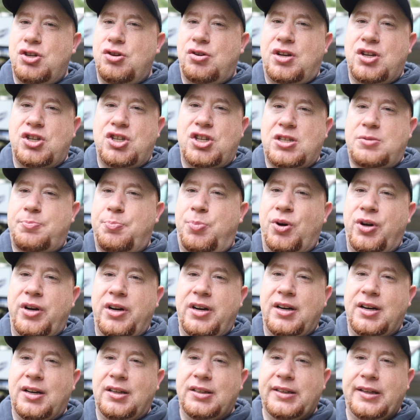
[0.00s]
You can just put
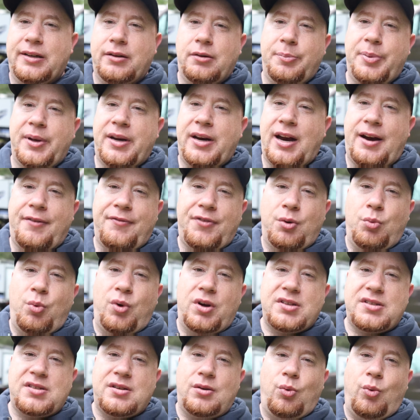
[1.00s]
in a little bit every
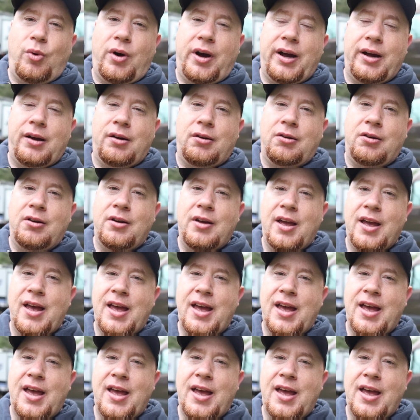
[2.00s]
once in a while,